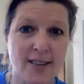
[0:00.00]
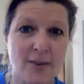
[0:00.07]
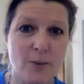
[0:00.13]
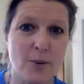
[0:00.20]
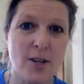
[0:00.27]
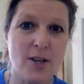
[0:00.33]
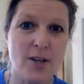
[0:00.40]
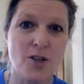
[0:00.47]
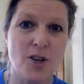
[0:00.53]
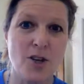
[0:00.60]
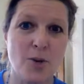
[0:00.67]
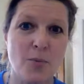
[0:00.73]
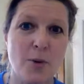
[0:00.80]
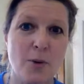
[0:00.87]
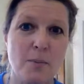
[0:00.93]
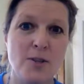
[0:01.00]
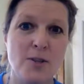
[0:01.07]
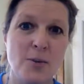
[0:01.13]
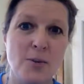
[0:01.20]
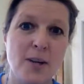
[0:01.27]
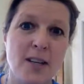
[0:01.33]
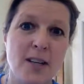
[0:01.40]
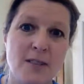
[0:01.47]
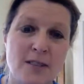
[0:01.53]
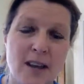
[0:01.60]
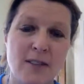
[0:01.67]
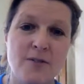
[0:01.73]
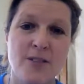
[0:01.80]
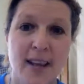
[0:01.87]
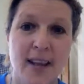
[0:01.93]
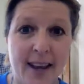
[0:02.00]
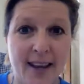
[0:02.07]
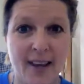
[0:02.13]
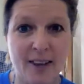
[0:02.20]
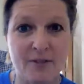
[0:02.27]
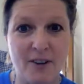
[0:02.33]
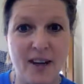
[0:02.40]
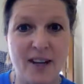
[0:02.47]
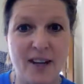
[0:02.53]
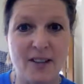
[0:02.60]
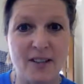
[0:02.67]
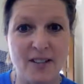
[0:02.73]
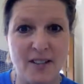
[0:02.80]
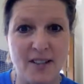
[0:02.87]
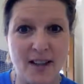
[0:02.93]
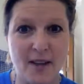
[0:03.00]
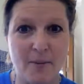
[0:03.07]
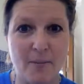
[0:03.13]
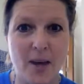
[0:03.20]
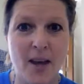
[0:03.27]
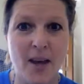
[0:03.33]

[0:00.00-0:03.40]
which you will be doing instead of taking a final exam,